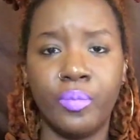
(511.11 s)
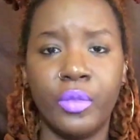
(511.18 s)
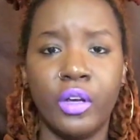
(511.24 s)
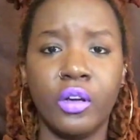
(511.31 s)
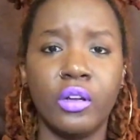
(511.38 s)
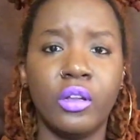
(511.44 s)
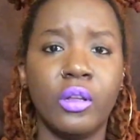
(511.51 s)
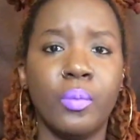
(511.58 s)
They're
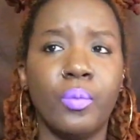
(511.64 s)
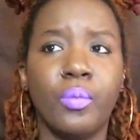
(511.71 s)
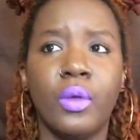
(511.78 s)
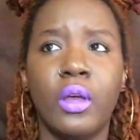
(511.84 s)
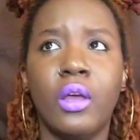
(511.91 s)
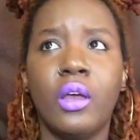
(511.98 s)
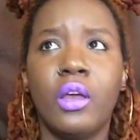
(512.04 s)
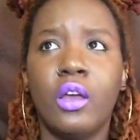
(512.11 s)
gonna
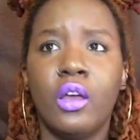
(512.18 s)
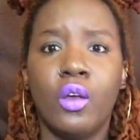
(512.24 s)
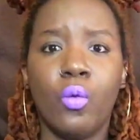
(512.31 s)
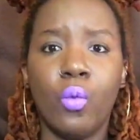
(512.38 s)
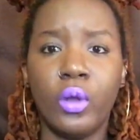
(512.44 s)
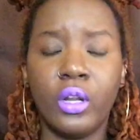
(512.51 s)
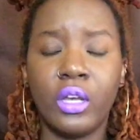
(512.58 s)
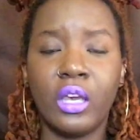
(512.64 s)

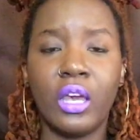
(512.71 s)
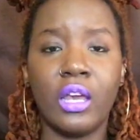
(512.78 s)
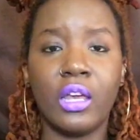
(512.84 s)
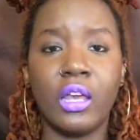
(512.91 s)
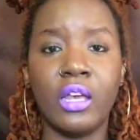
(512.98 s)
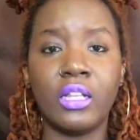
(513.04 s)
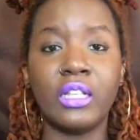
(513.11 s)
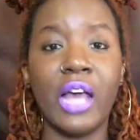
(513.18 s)
want to kick
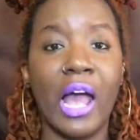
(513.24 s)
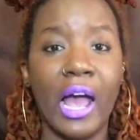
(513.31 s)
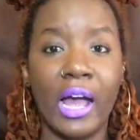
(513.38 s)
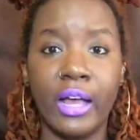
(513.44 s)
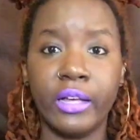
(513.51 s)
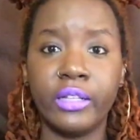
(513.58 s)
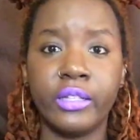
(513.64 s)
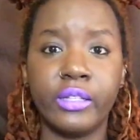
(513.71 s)
his
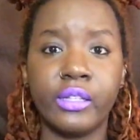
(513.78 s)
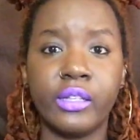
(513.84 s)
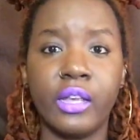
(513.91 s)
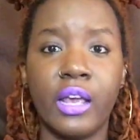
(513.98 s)
ass.